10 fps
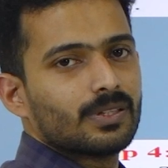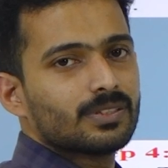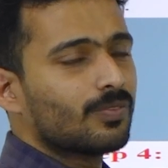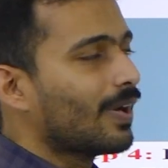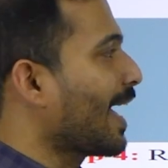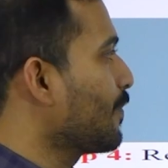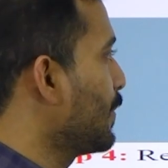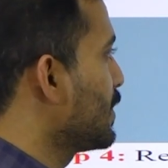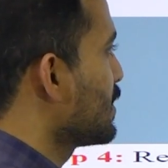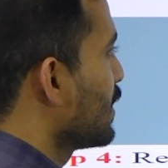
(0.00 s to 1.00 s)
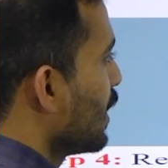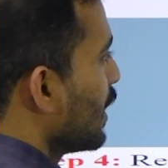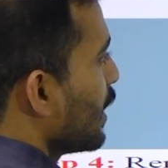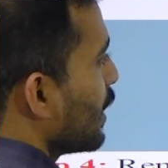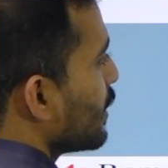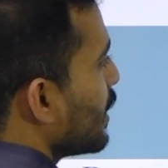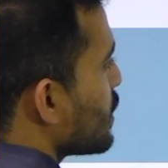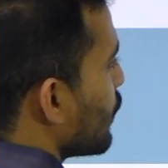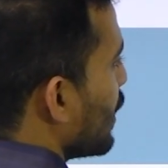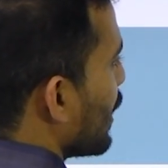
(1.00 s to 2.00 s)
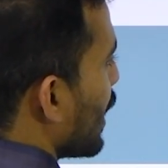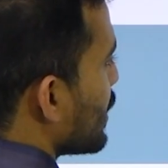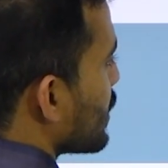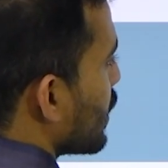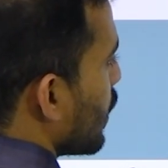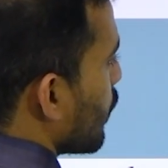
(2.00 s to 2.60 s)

Then what happens? This will get